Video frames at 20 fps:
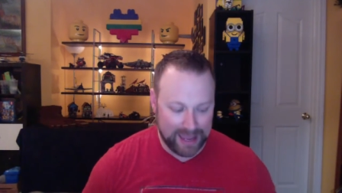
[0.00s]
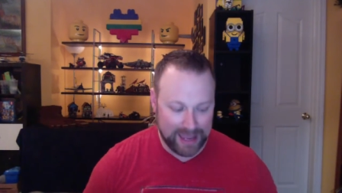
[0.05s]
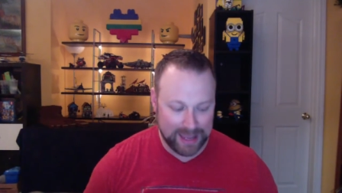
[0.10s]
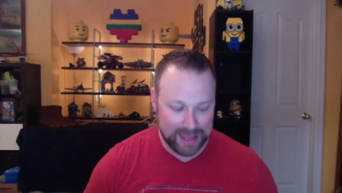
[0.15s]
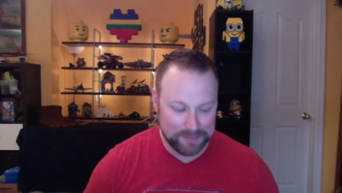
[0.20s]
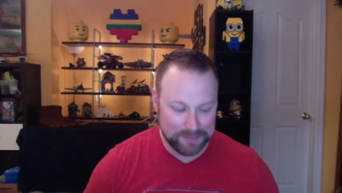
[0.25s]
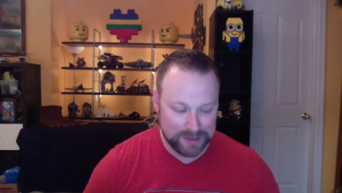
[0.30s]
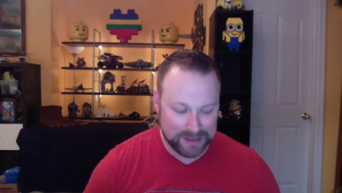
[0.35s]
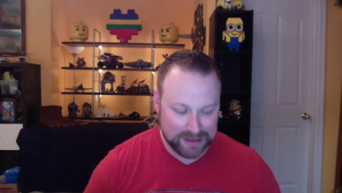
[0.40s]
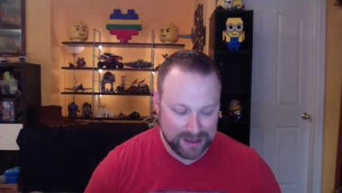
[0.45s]

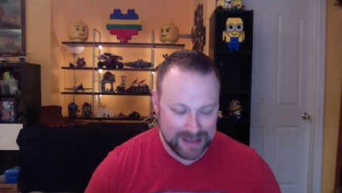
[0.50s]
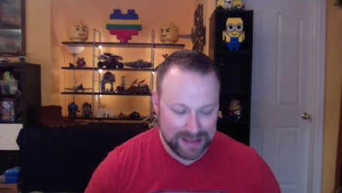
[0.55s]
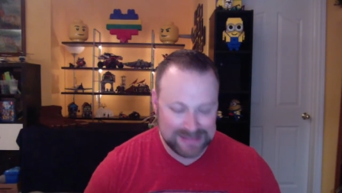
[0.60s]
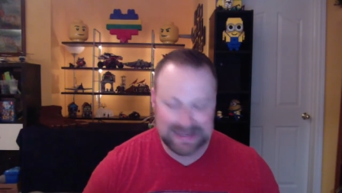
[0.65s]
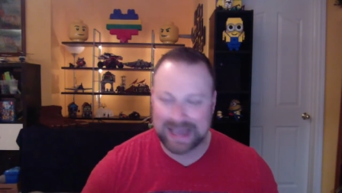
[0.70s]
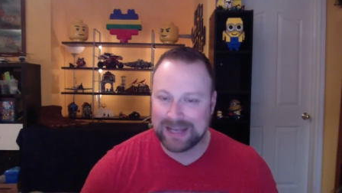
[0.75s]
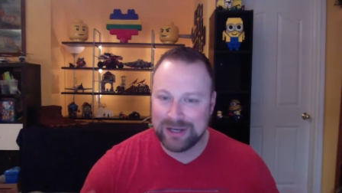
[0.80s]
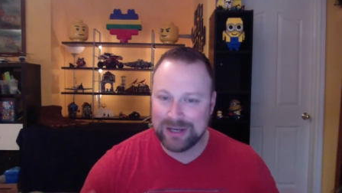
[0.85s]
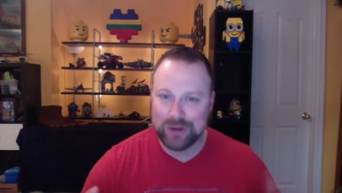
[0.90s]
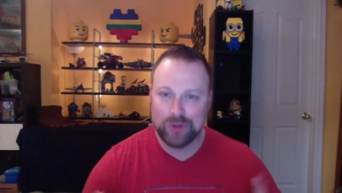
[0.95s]
And
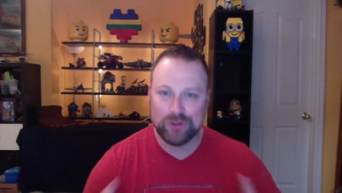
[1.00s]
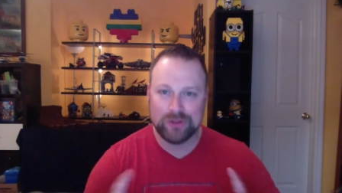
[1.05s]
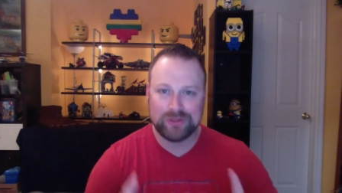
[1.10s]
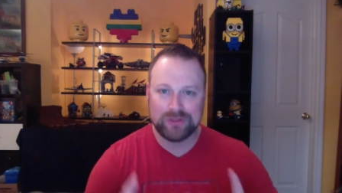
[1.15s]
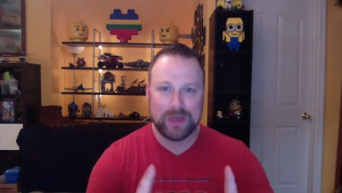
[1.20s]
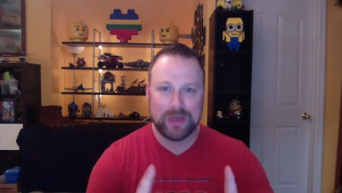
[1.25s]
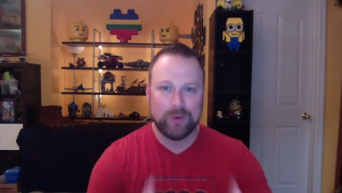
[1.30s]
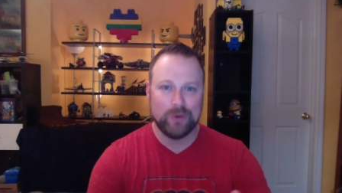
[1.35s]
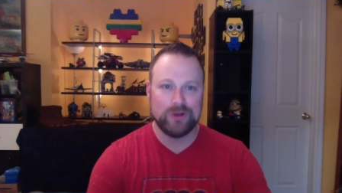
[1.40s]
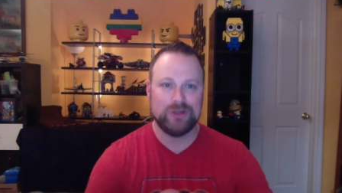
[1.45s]
because I knew
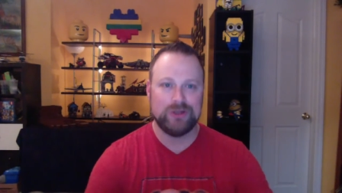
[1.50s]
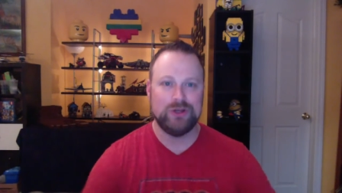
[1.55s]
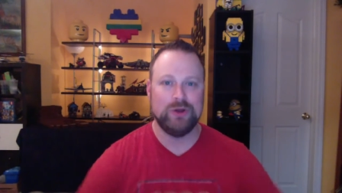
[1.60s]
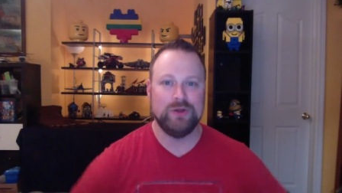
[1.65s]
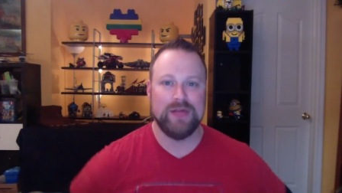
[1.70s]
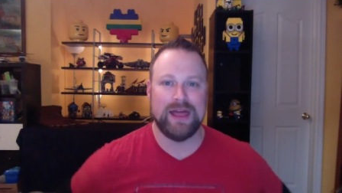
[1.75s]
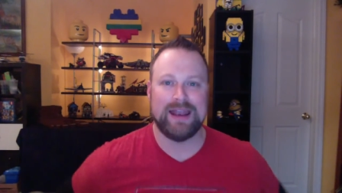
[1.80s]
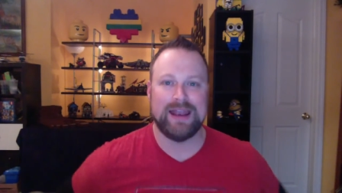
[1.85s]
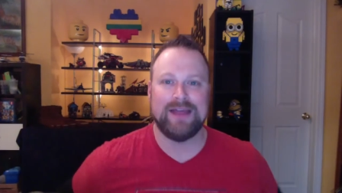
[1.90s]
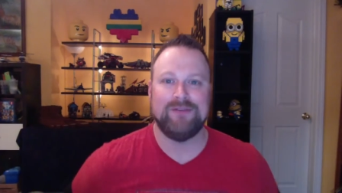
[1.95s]
that they would
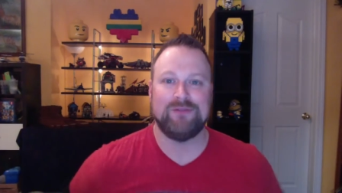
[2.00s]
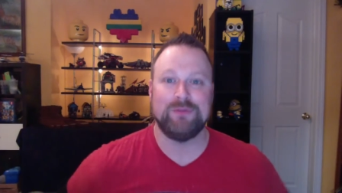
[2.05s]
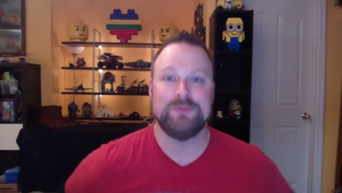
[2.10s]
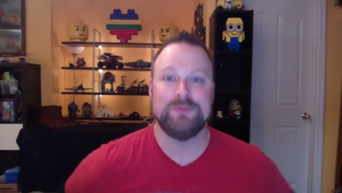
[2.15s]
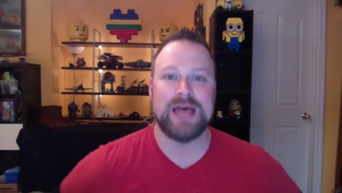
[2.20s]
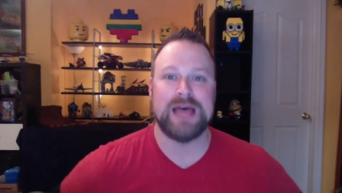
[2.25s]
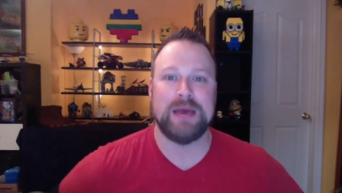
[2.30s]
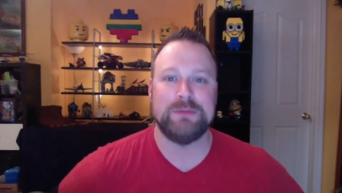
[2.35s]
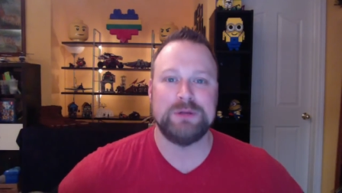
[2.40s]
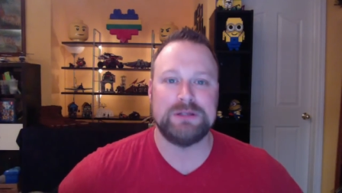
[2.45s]
do that from
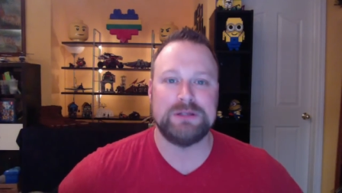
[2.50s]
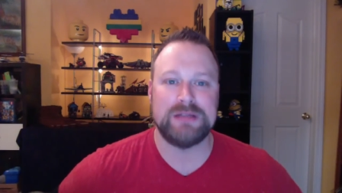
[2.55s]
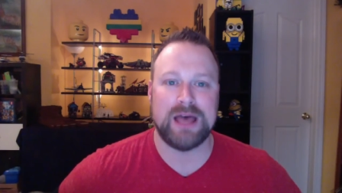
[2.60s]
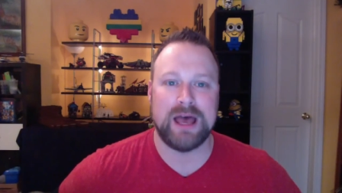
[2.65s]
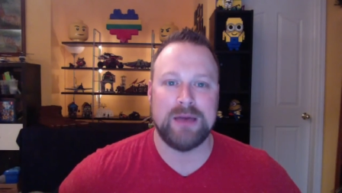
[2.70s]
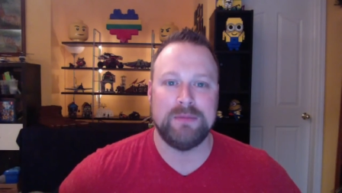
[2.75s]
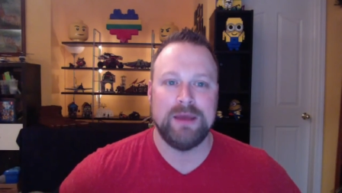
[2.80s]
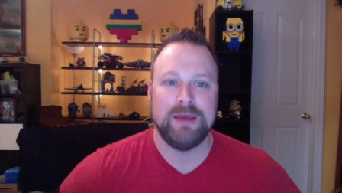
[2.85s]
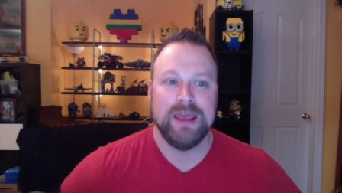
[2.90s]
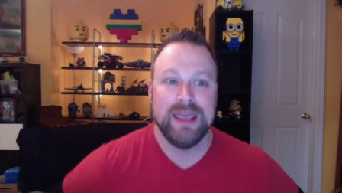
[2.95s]
time to
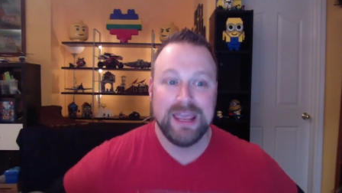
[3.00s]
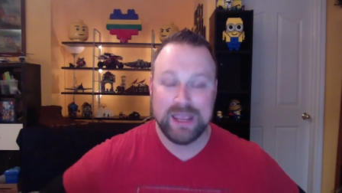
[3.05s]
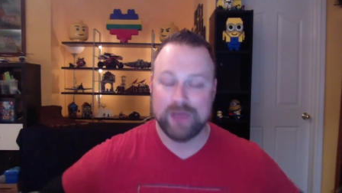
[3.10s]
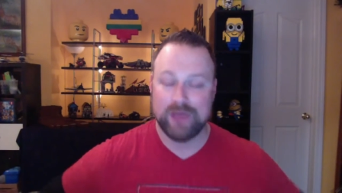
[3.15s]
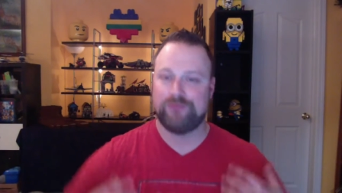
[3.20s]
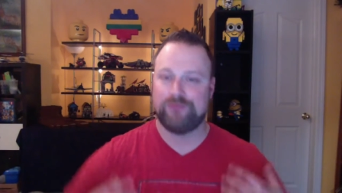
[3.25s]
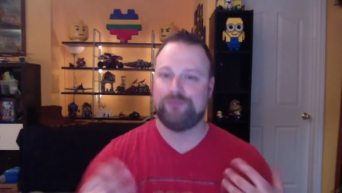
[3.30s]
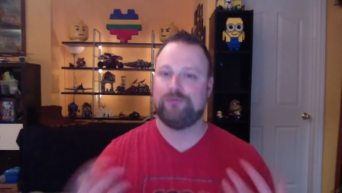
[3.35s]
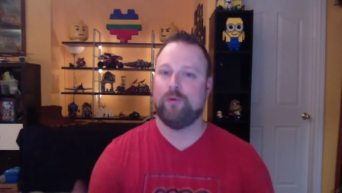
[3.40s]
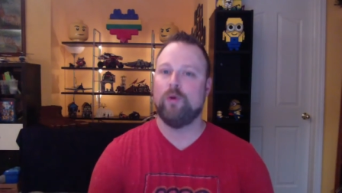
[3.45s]
time,
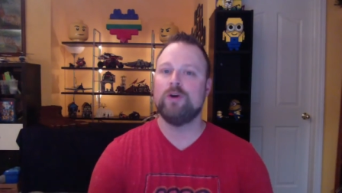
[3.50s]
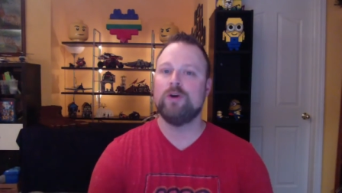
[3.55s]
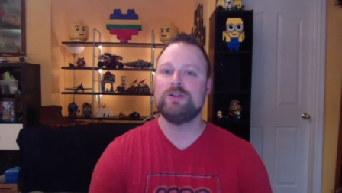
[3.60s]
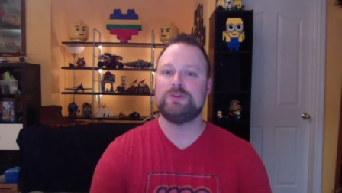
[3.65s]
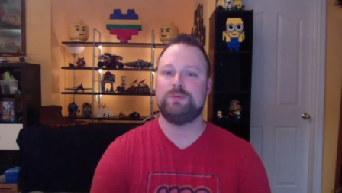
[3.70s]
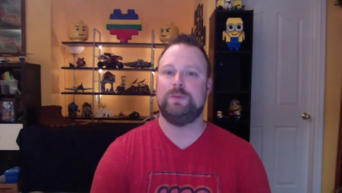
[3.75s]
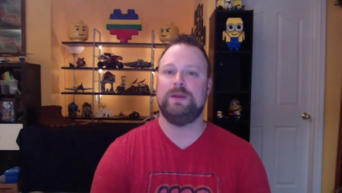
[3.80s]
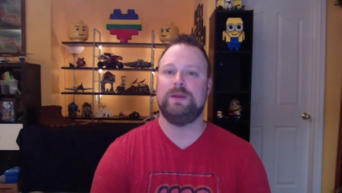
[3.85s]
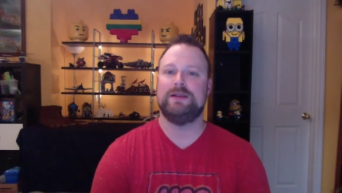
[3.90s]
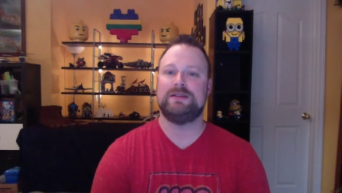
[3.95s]
it
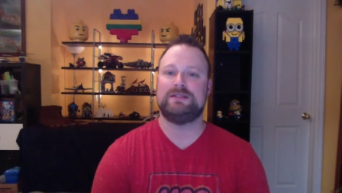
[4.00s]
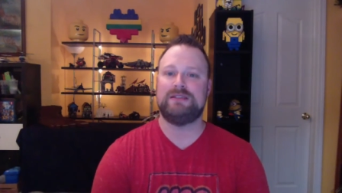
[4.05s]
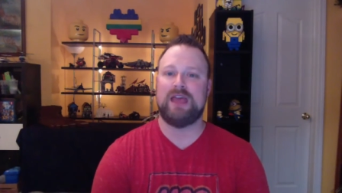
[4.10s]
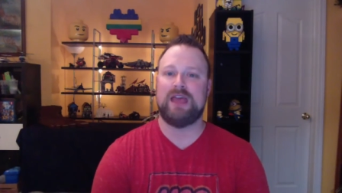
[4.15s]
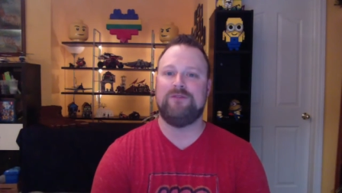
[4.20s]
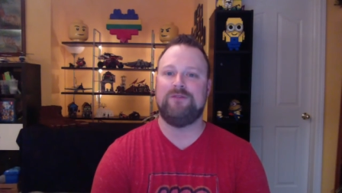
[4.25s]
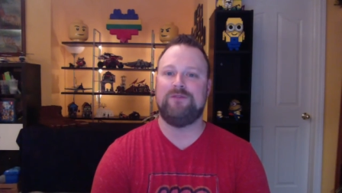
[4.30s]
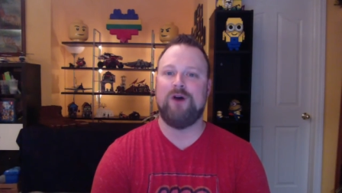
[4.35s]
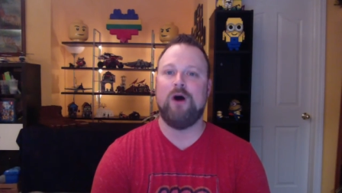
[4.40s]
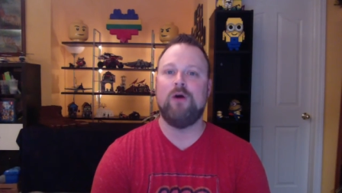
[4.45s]
forced me to
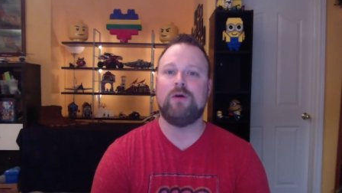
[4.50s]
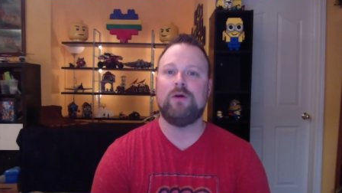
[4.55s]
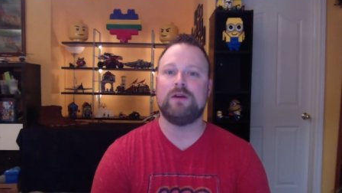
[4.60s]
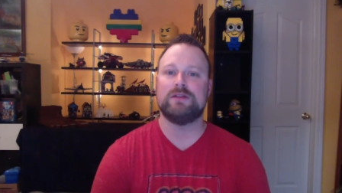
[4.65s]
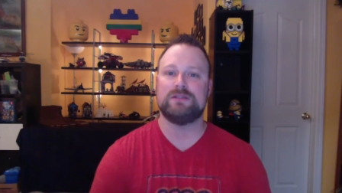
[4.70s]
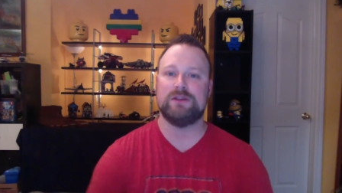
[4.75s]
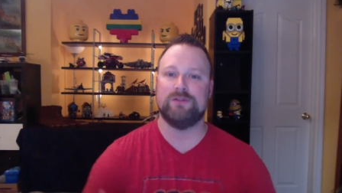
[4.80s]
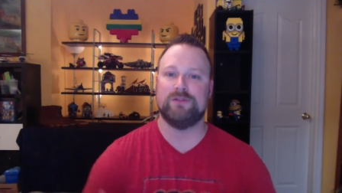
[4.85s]
stay focused.